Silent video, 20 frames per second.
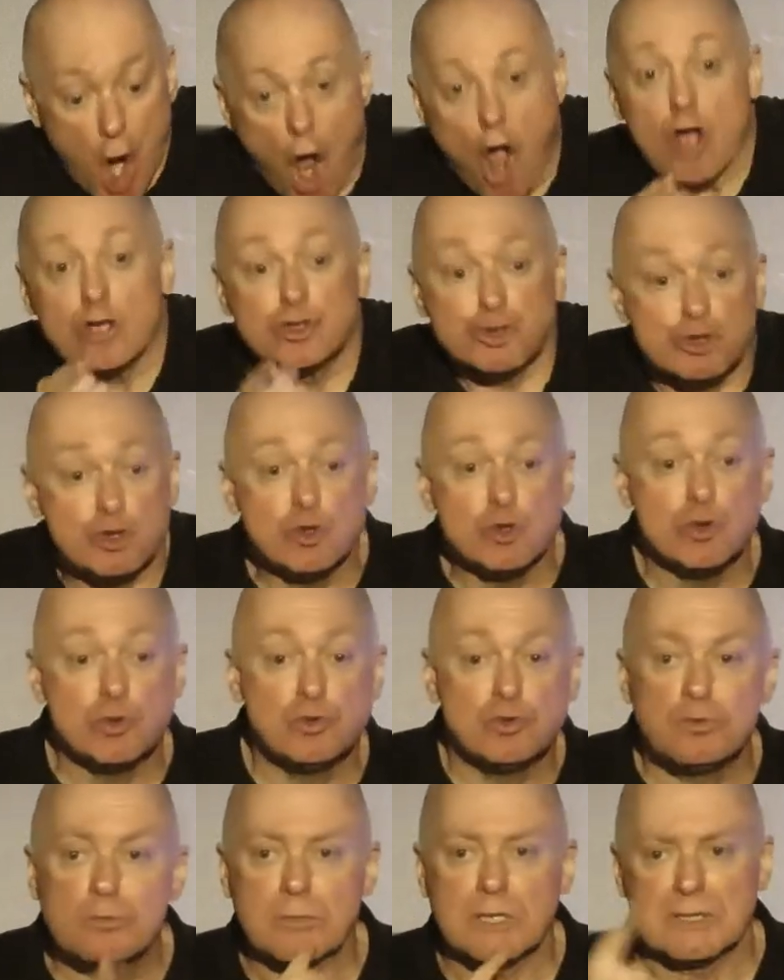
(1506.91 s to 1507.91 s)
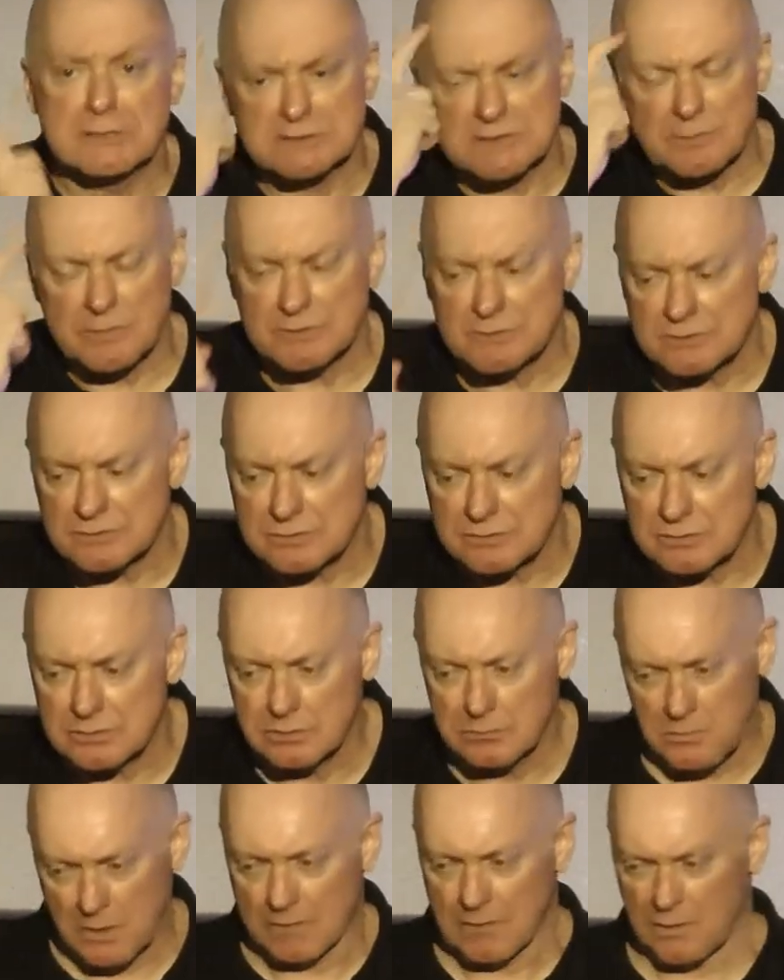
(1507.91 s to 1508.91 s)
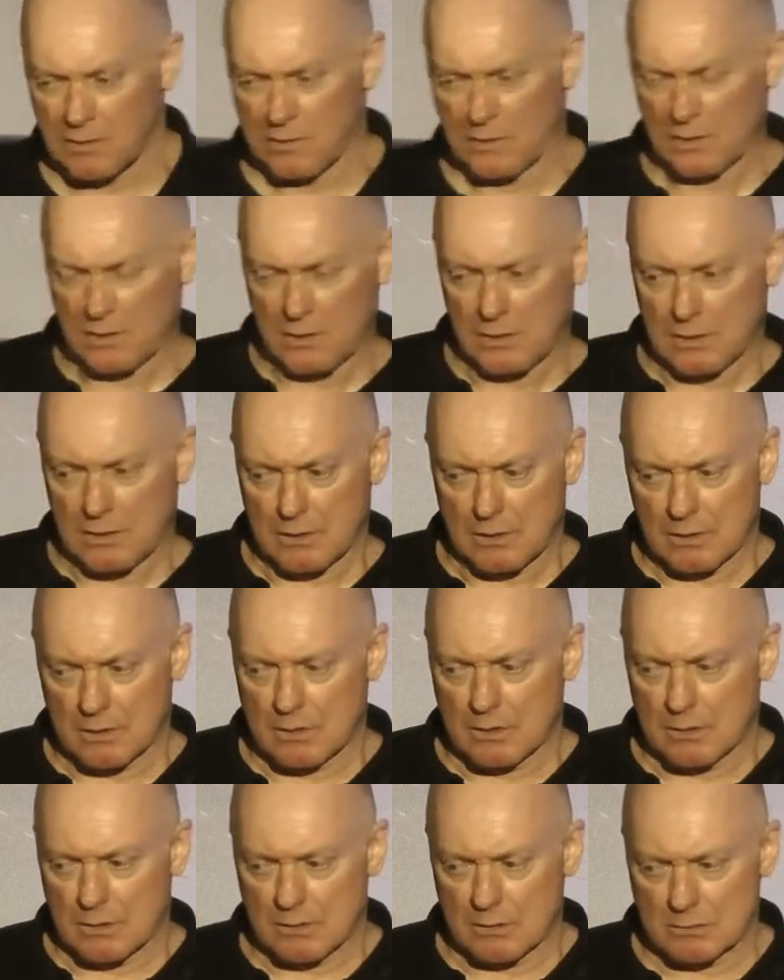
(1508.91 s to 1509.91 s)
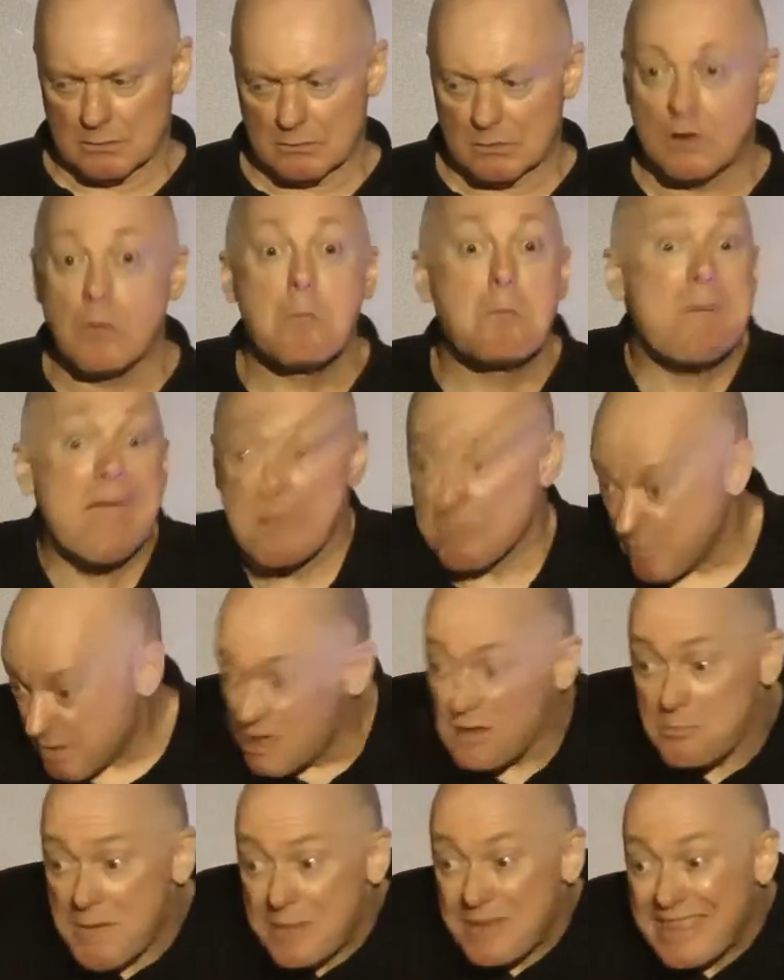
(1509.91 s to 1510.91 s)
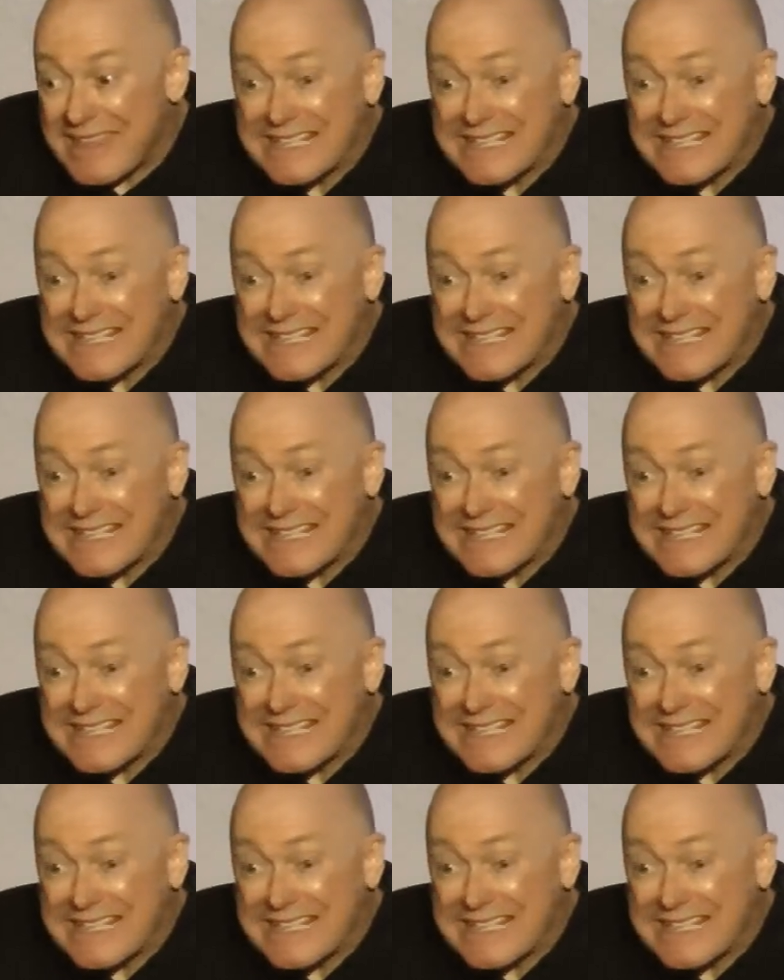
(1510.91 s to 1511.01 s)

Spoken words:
be suspicious of their behavior because they legitimately did something wrong to you,